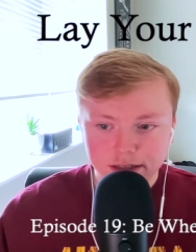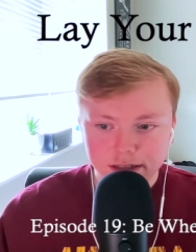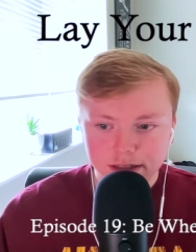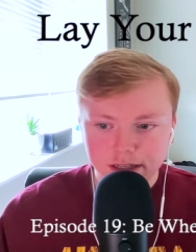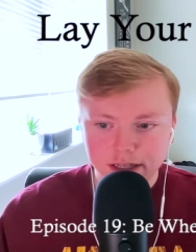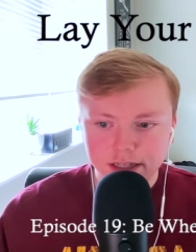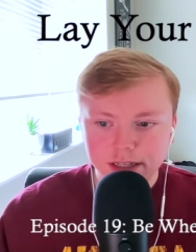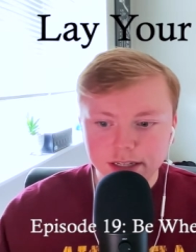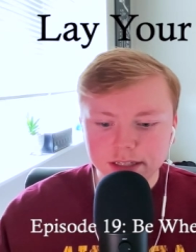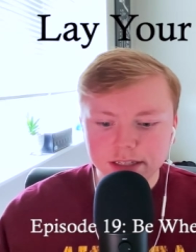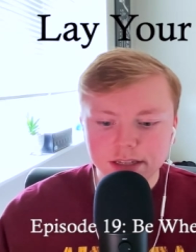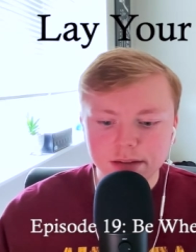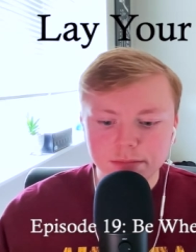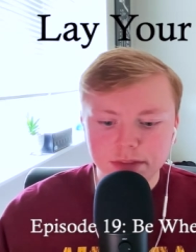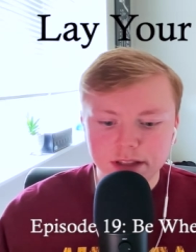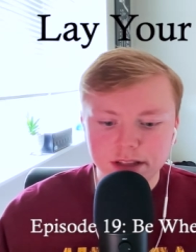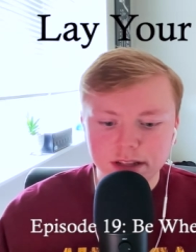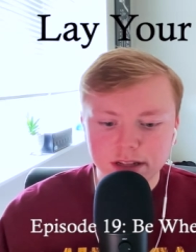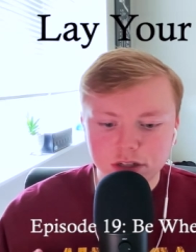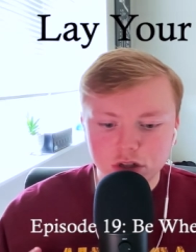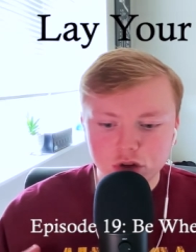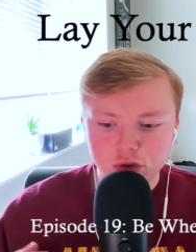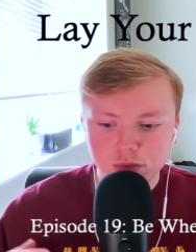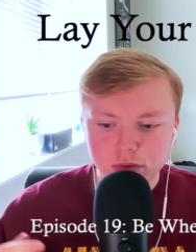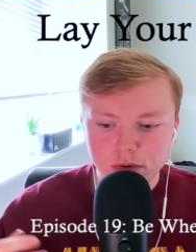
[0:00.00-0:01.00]
This is something
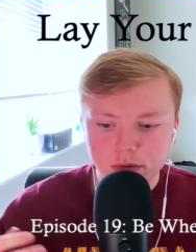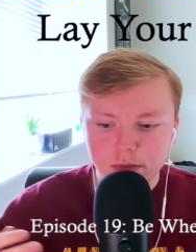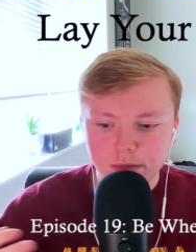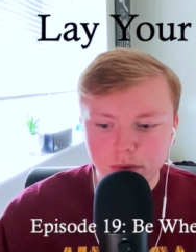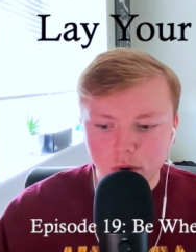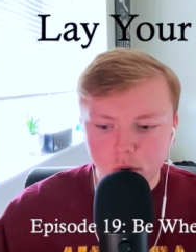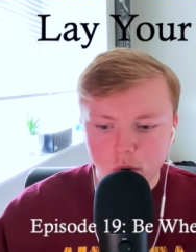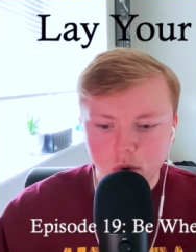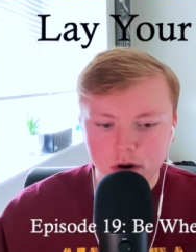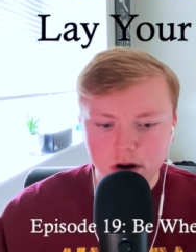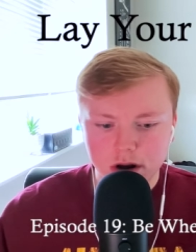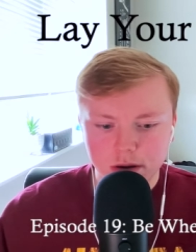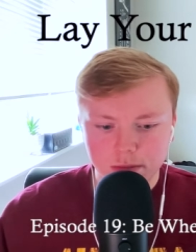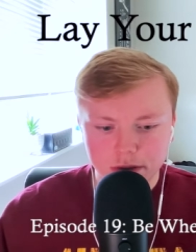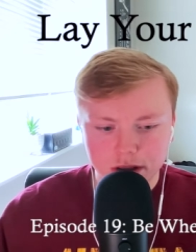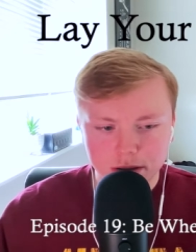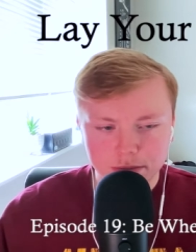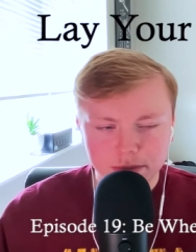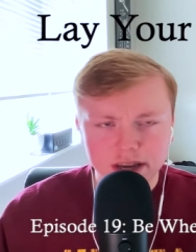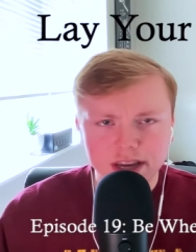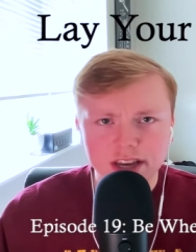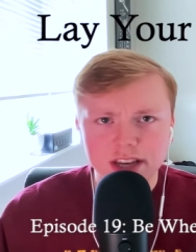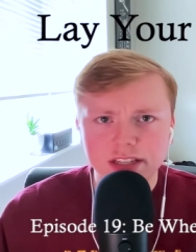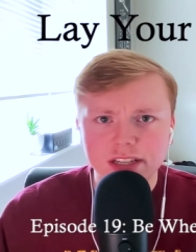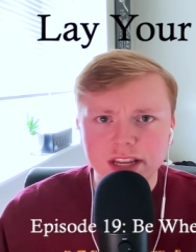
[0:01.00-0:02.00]
that's super important to me
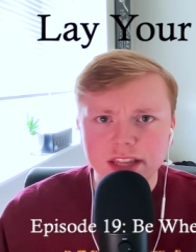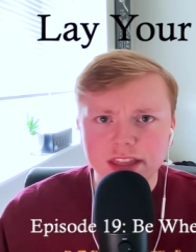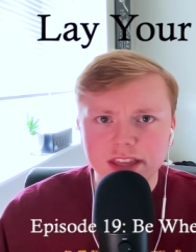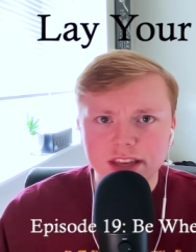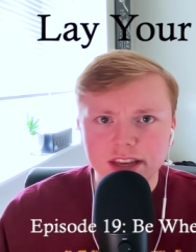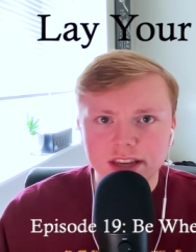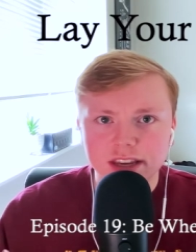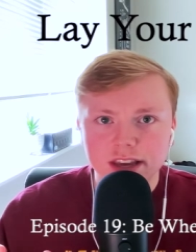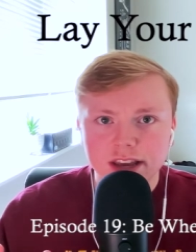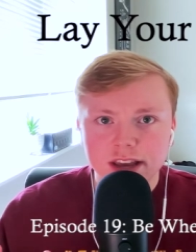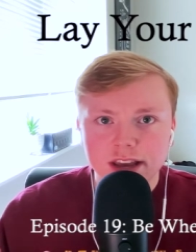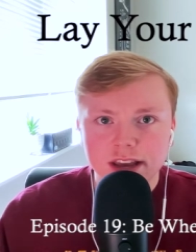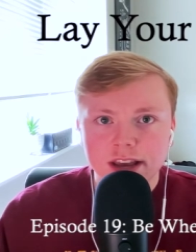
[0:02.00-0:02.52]
because I think